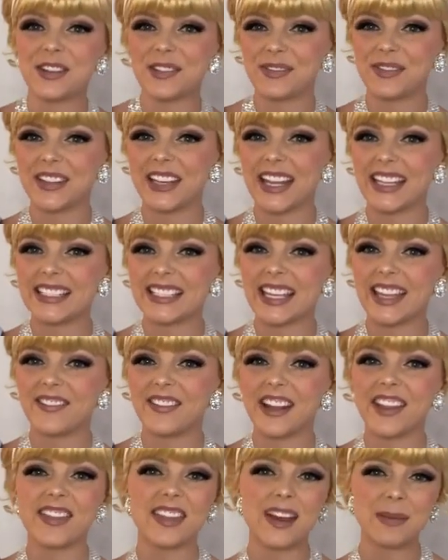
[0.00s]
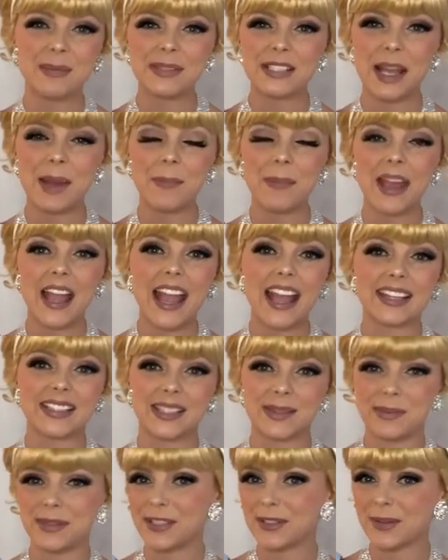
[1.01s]
don't forget to give it a thumbs up
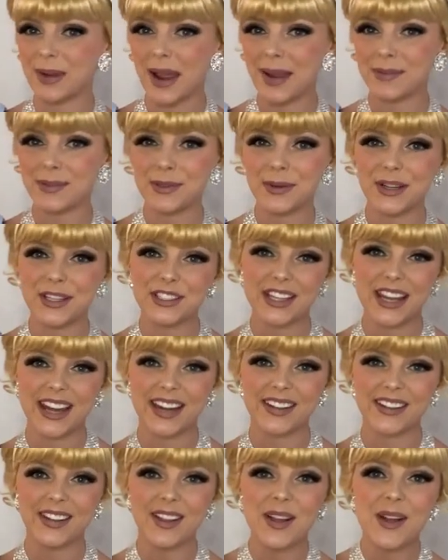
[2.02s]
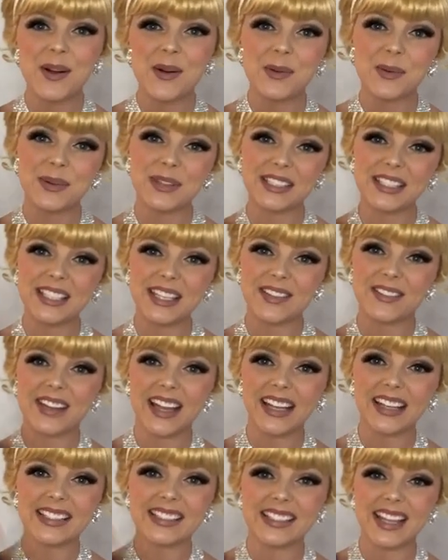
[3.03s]
and subscribe to our channel. We'll see you
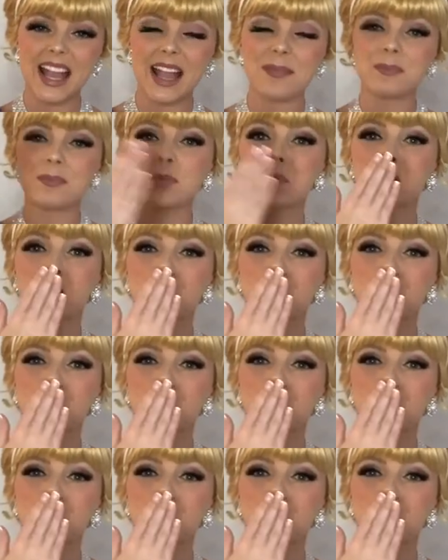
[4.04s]
next time.